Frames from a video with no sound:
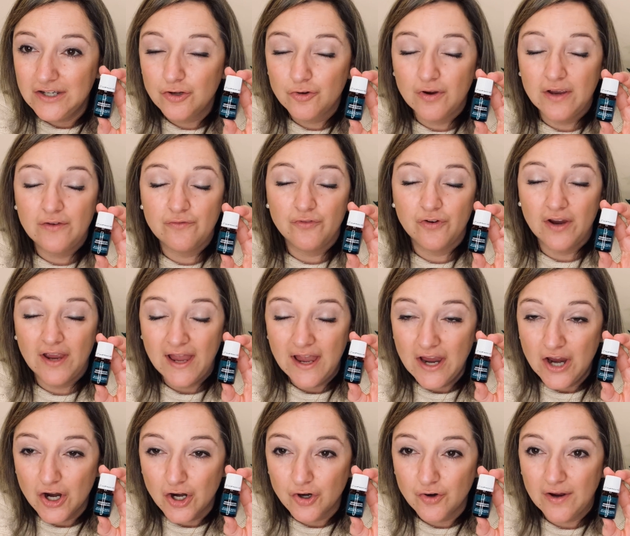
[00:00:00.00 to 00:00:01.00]
great for
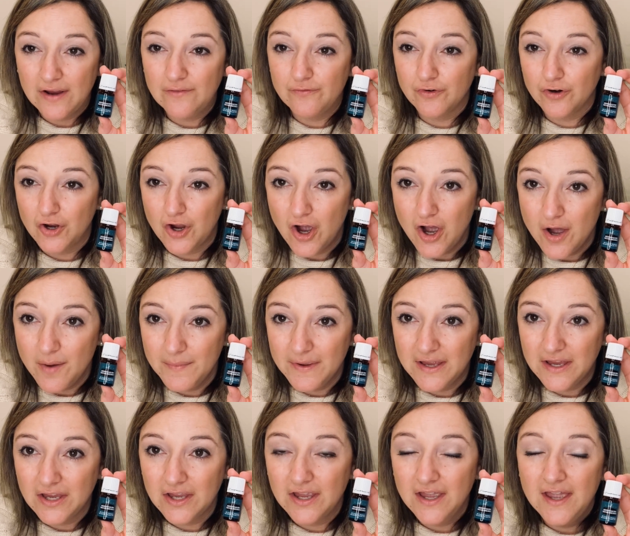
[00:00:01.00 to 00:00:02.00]
hair, great for
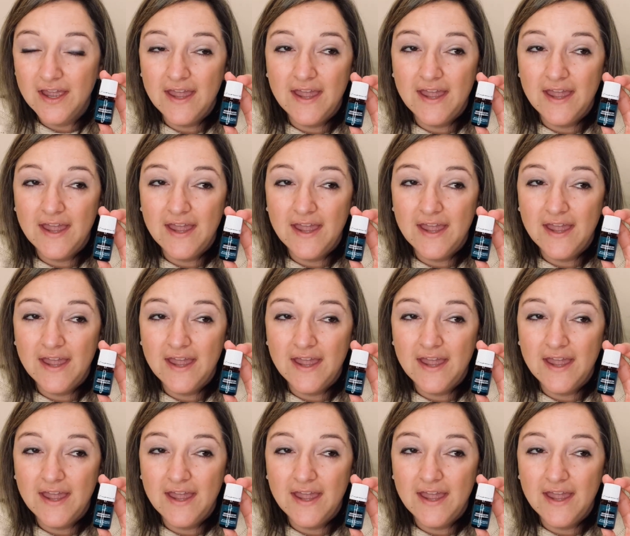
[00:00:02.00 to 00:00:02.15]
calming,